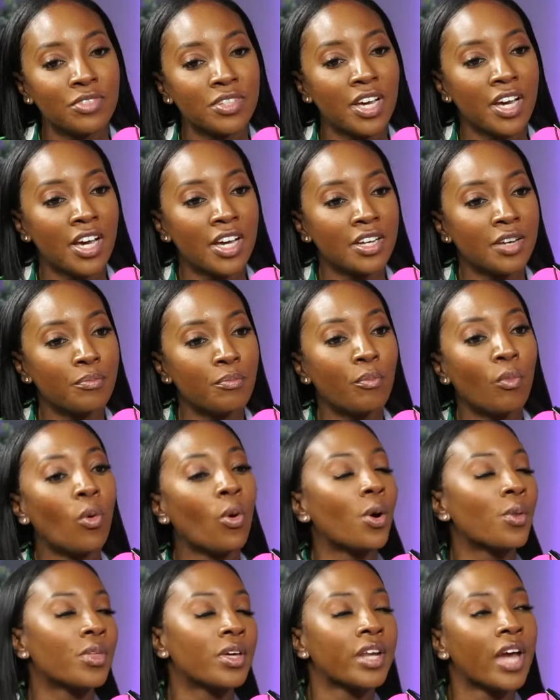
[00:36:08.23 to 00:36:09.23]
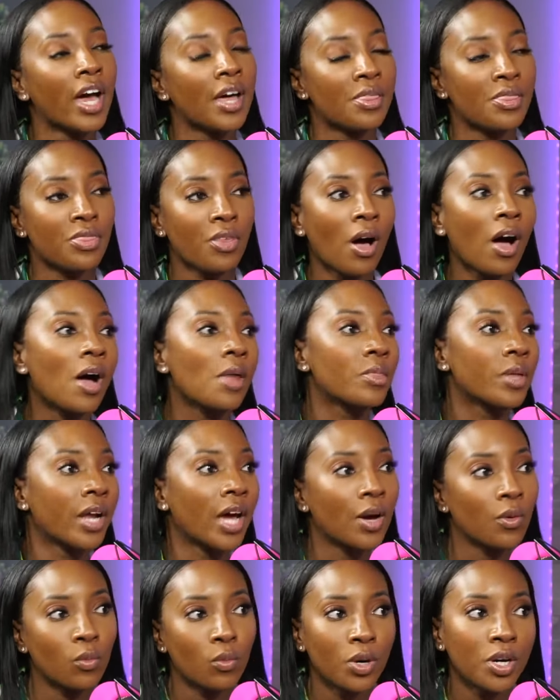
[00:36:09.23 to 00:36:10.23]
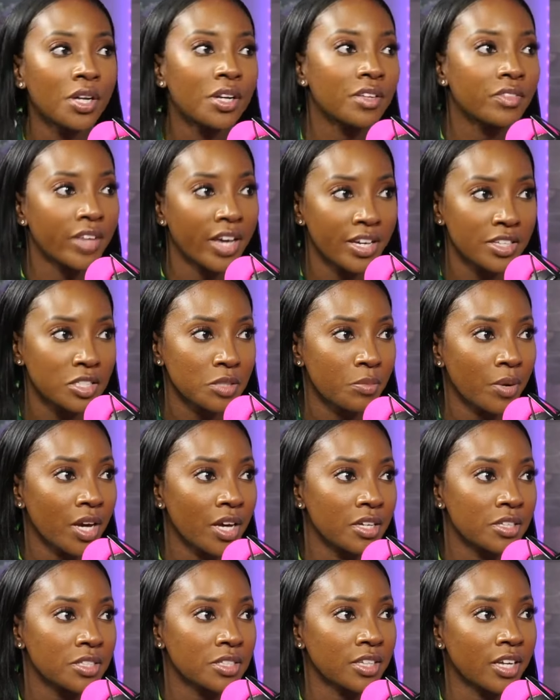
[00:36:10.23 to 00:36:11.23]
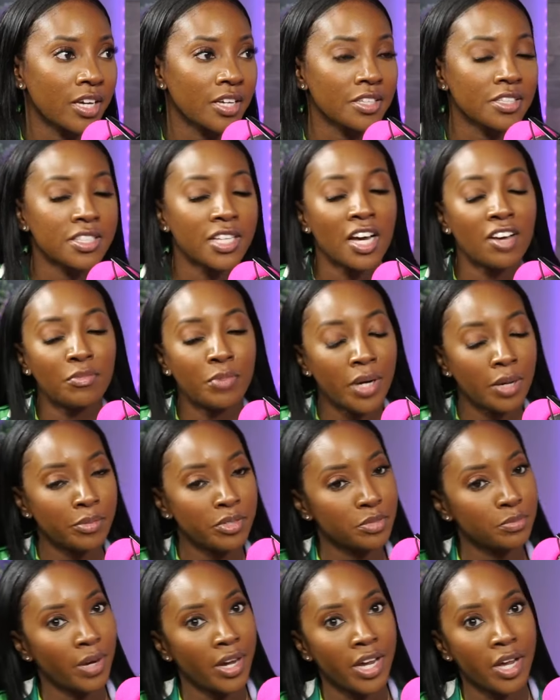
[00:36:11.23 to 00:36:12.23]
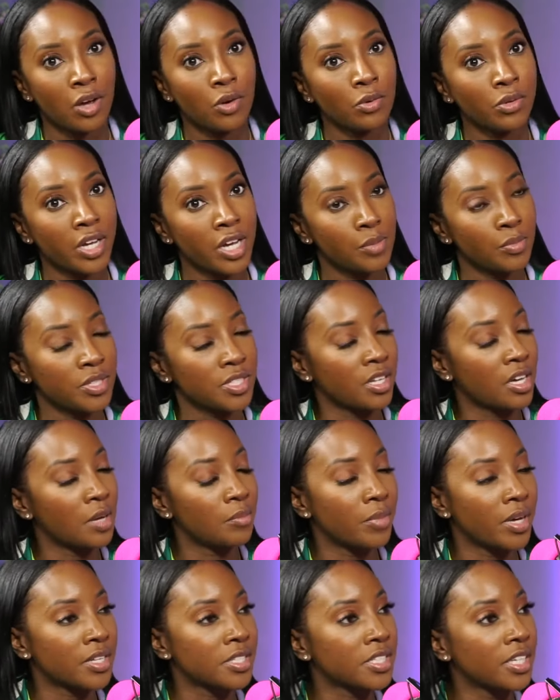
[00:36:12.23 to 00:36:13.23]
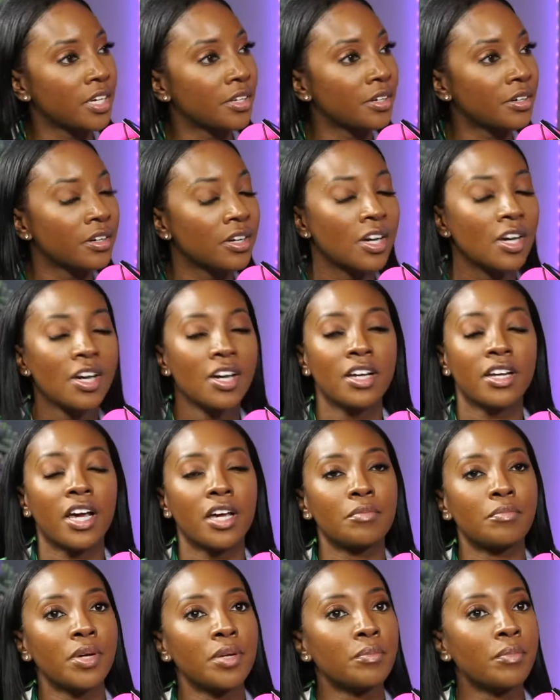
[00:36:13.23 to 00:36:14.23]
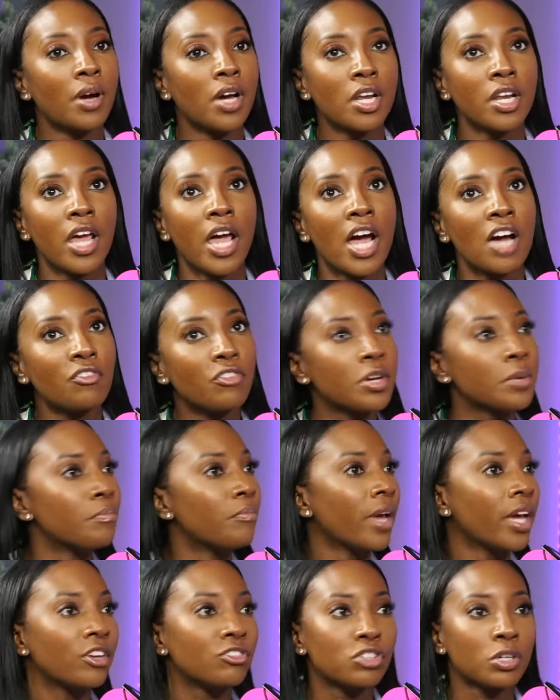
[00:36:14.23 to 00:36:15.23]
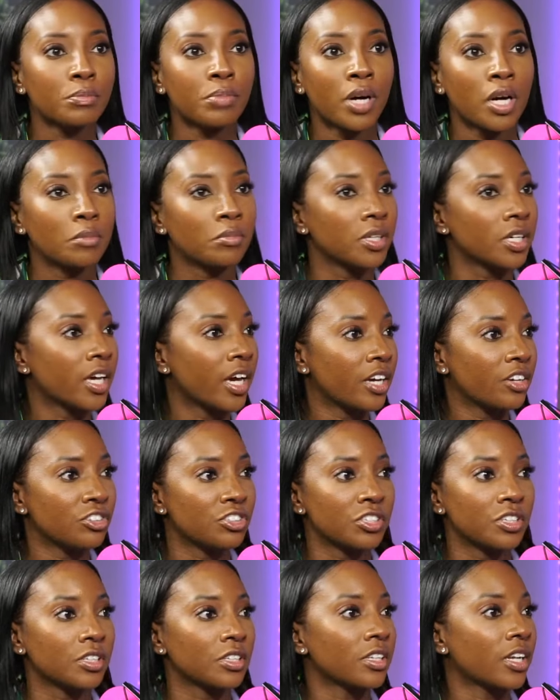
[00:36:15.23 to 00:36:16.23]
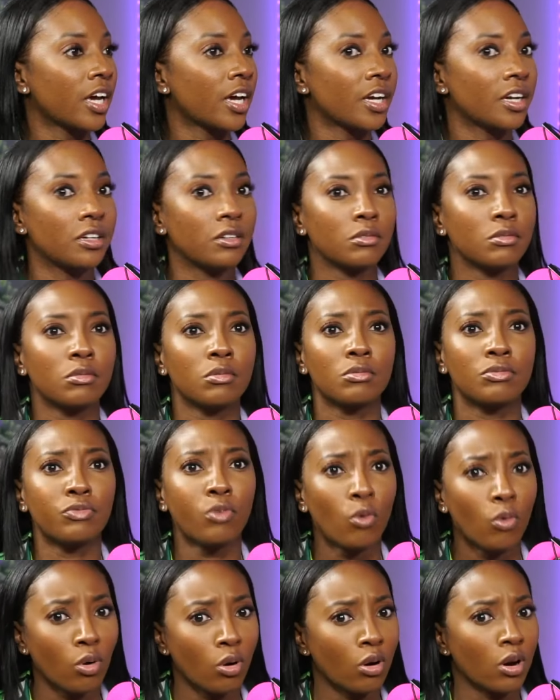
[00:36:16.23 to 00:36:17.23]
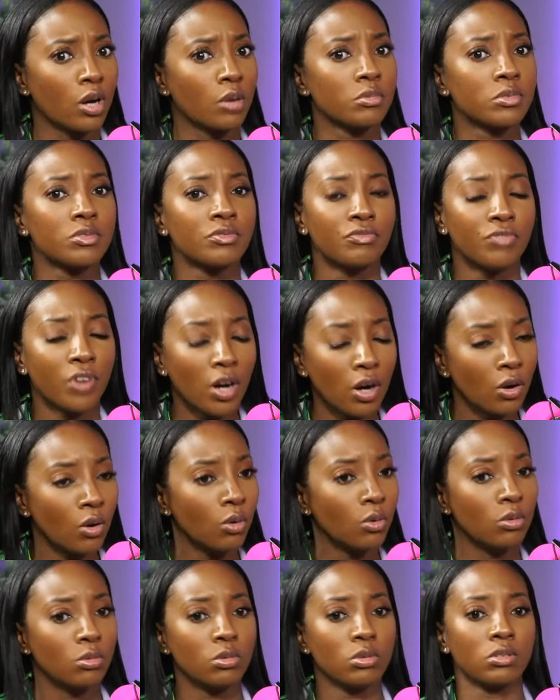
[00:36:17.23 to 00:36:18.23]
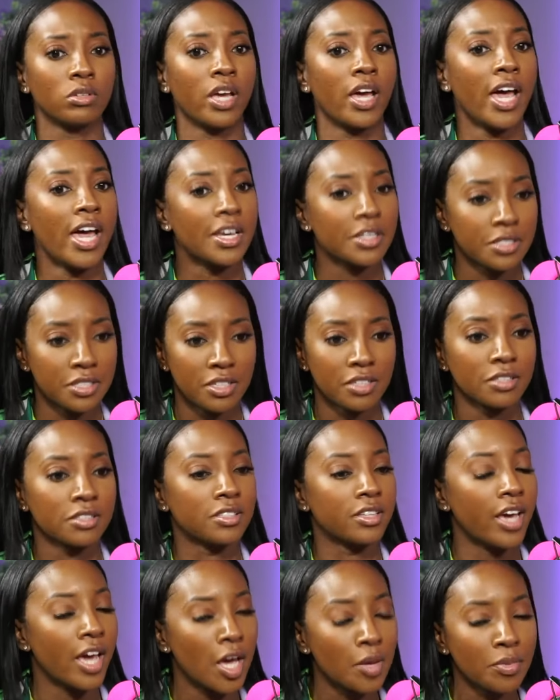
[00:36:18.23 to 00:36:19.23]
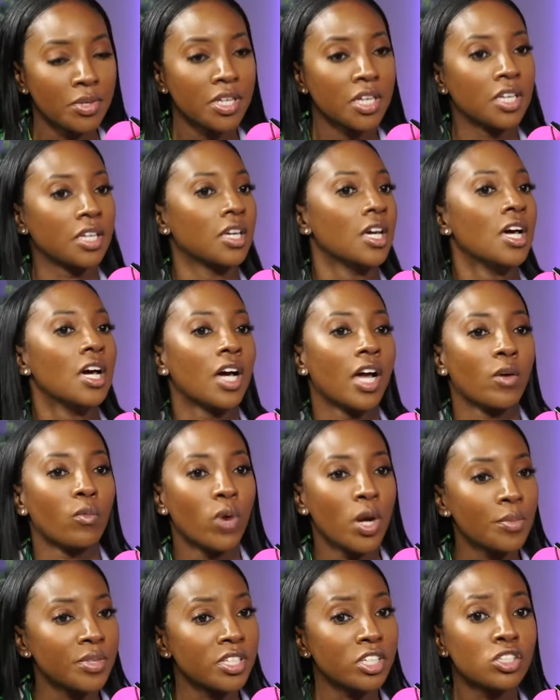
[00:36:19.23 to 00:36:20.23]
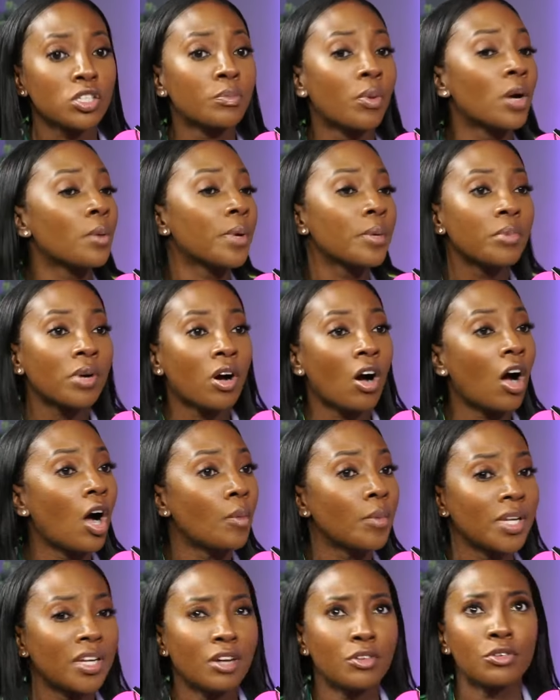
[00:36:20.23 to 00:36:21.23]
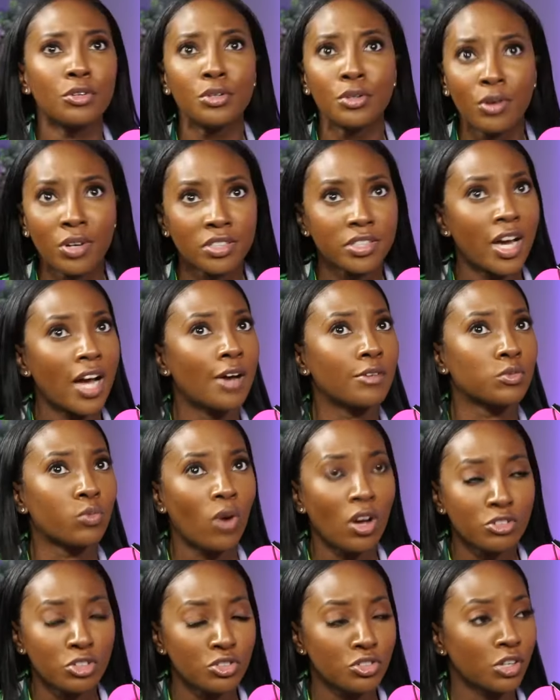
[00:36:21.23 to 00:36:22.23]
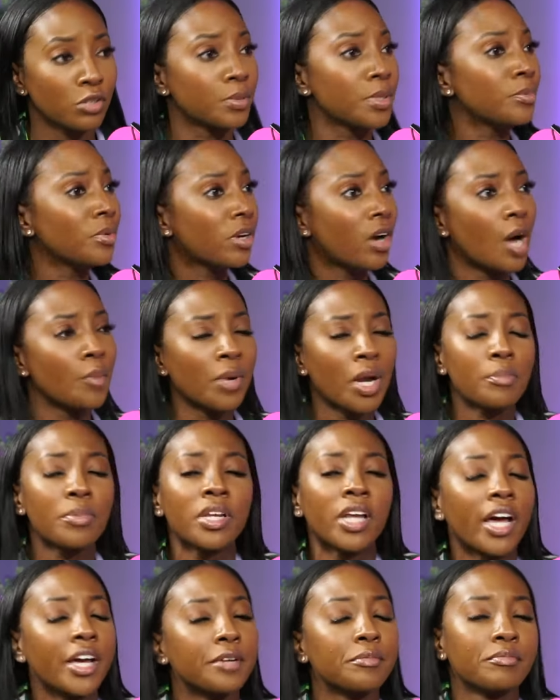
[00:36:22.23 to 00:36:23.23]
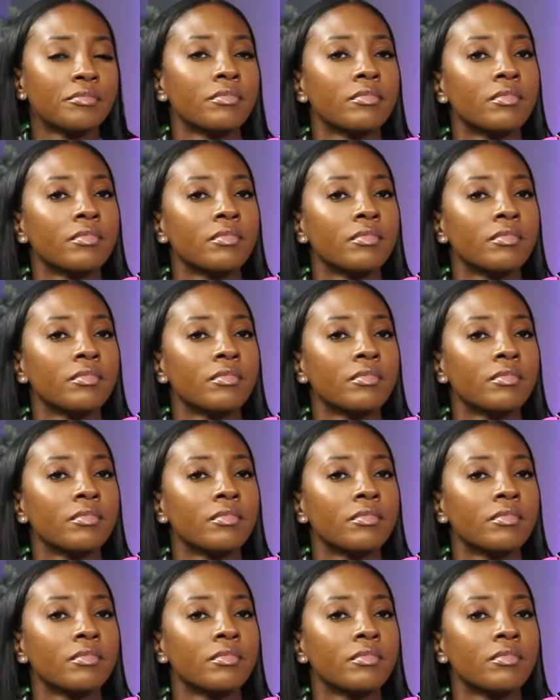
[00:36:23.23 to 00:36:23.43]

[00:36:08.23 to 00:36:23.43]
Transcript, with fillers: done more than I thought that I would in that space. Mm-hmm. Like self published my own Amazon bestseller. Like been in every major publication, like Forbes, Vogue, Essence, Ebony, like Women's Day. To the point where people call me now, New York Times, Wall Street Journal. People call me, i would be like,